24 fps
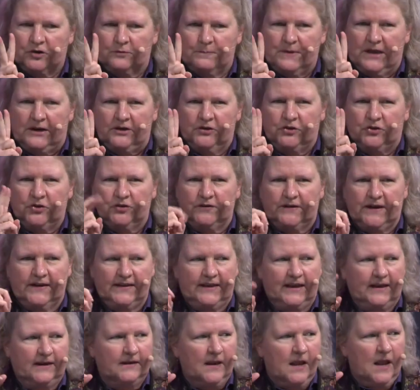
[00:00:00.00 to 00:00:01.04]
managers, I
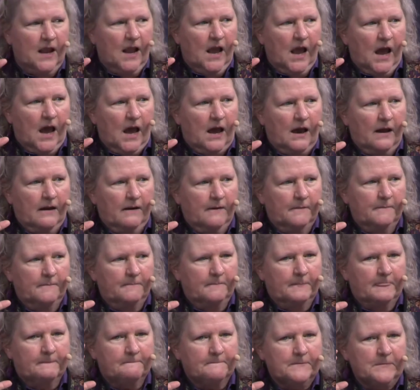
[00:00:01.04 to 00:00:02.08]
think.
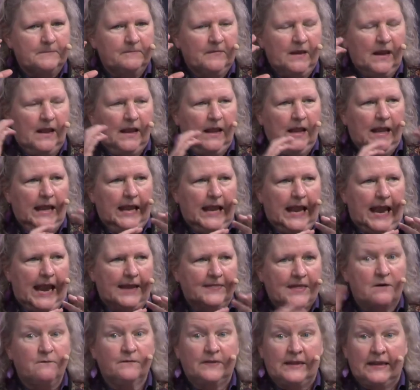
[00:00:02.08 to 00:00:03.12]

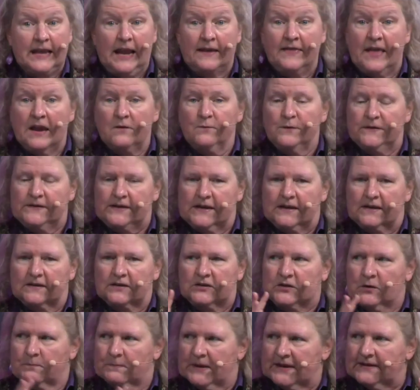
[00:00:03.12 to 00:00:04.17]
And that was it.
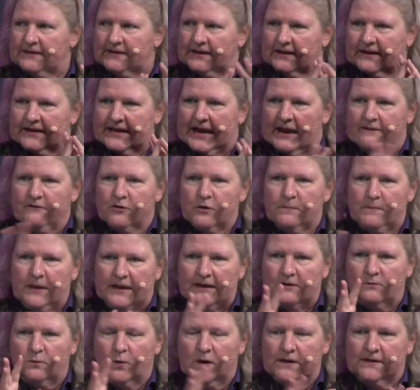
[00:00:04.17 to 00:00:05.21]
So basically
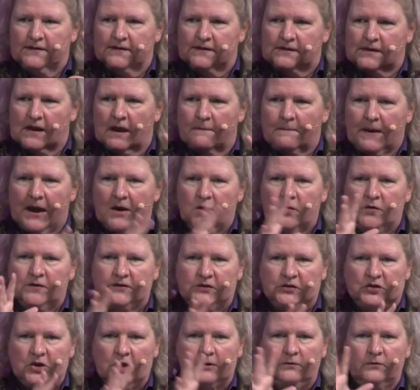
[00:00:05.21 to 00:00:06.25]
everybody was about
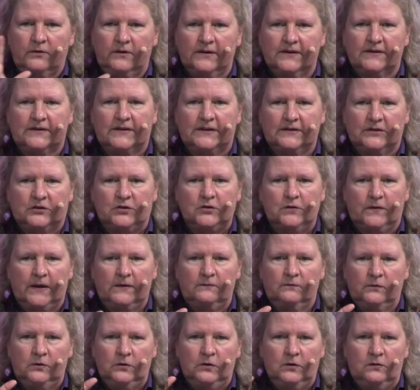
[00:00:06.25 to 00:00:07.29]
as generalist as
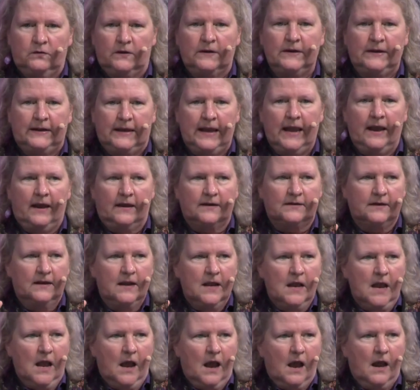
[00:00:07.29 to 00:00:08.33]
you can get.
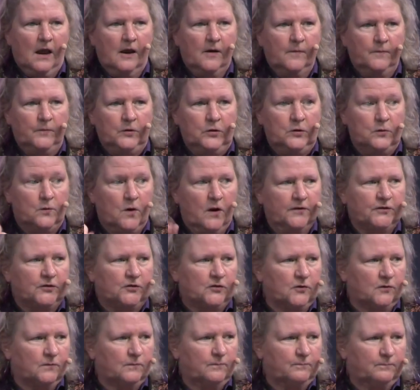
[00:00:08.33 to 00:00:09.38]
You
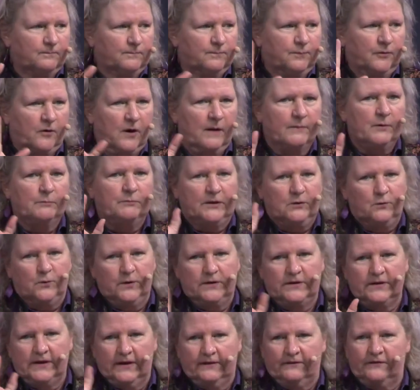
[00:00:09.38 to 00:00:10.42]
also probably
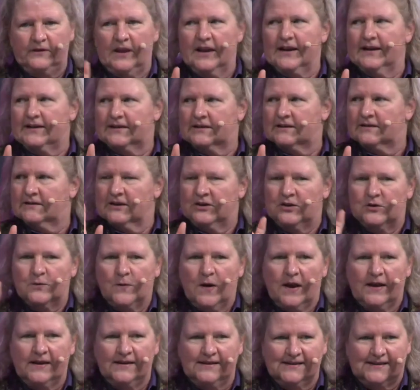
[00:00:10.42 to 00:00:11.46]
wouldn't have liked the
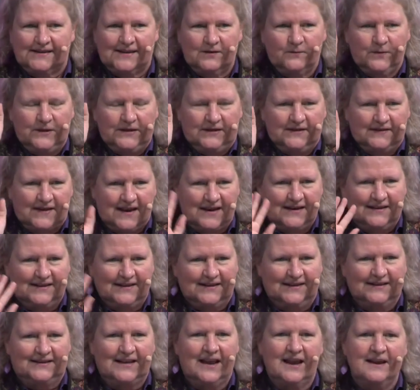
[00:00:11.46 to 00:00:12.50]
UIs that we designed
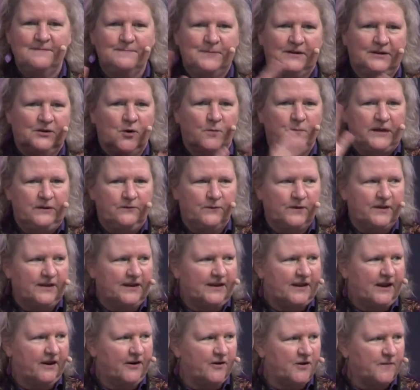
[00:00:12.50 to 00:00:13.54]
at the time, but nobody really
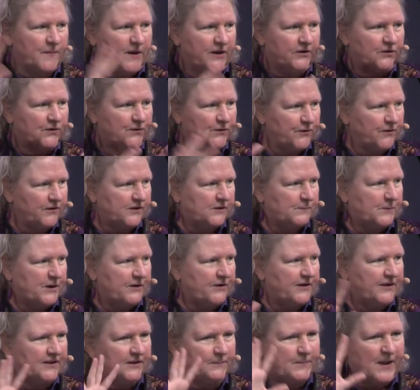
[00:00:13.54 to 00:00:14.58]
cared about user
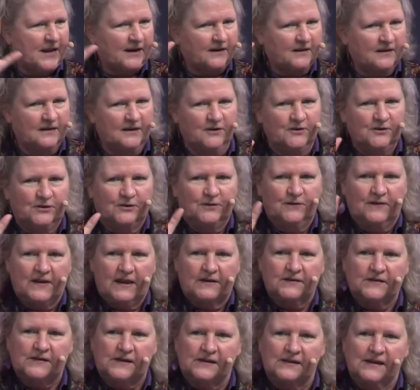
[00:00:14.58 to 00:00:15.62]
experience back in the year 2000.